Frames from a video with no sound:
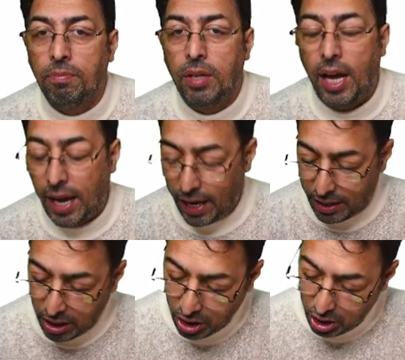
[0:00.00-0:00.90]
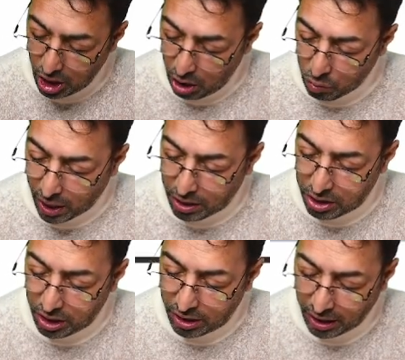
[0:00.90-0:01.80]
And now considering
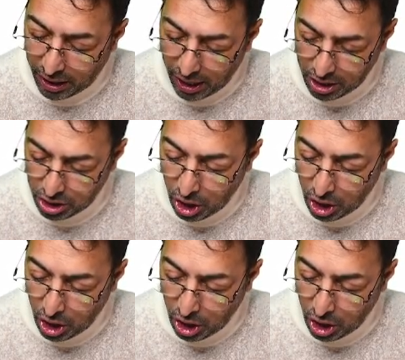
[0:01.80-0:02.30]
the case.